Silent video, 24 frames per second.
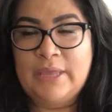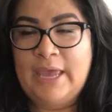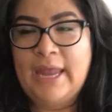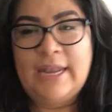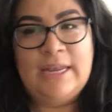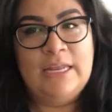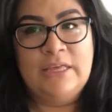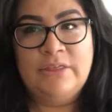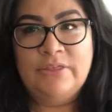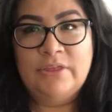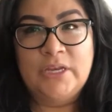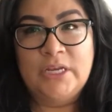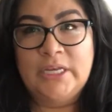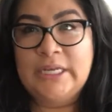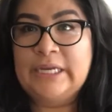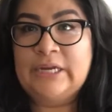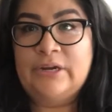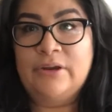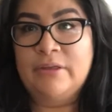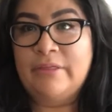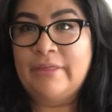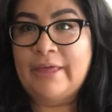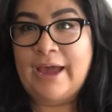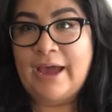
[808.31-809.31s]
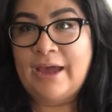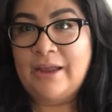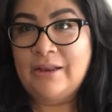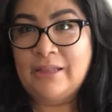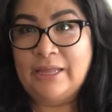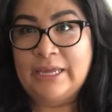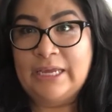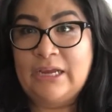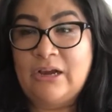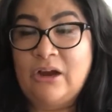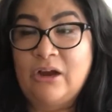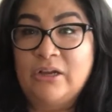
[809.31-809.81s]
anything near that
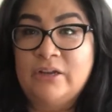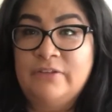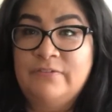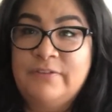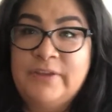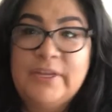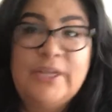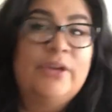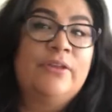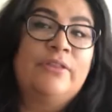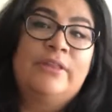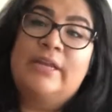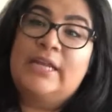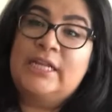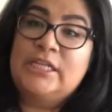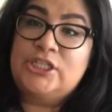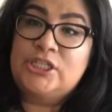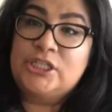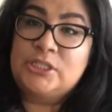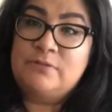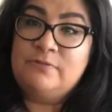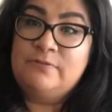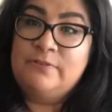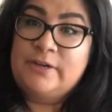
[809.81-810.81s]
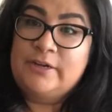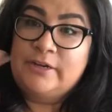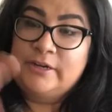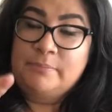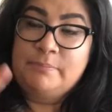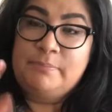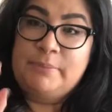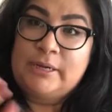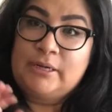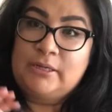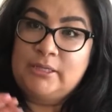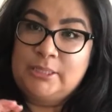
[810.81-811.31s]
like on a video that I just
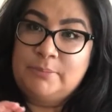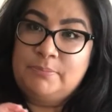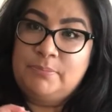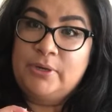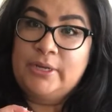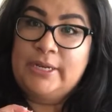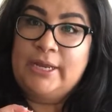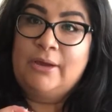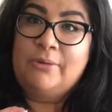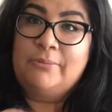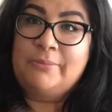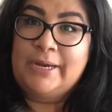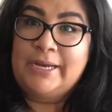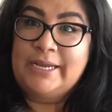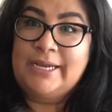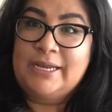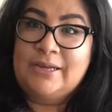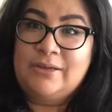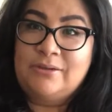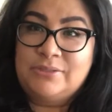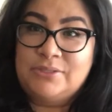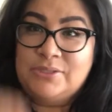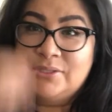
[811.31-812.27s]
very barely put out right now.